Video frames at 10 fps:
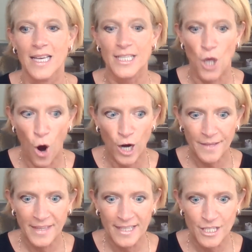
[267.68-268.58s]
It's a
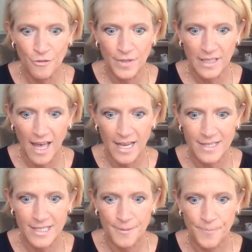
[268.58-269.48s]
hard thing to
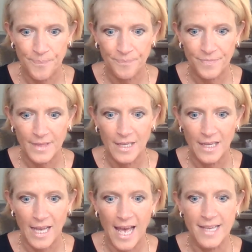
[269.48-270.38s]
realize
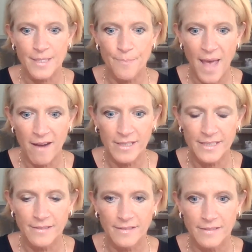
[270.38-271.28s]
as a
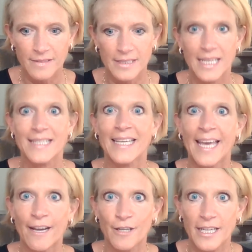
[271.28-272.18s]
parent, as a
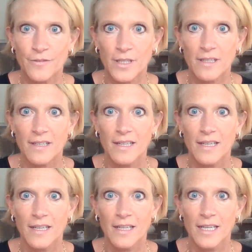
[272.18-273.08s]
caregiver,
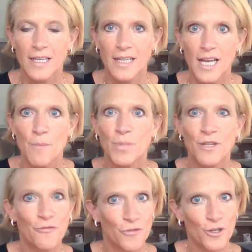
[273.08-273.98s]
but
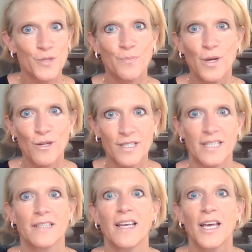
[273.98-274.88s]
the first
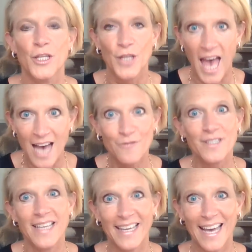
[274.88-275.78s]
person you have
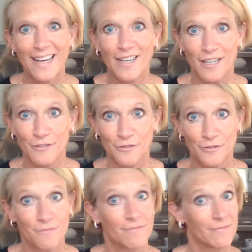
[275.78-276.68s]
to take care of
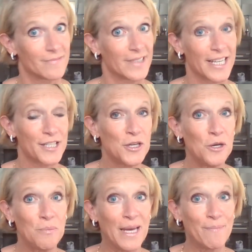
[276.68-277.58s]
is
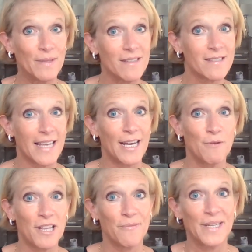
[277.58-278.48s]
who, people? Say it
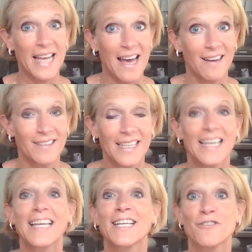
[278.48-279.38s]
with me now.
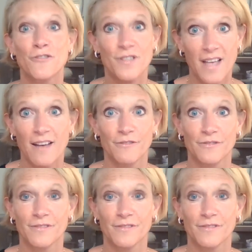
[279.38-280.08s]
It's yourself.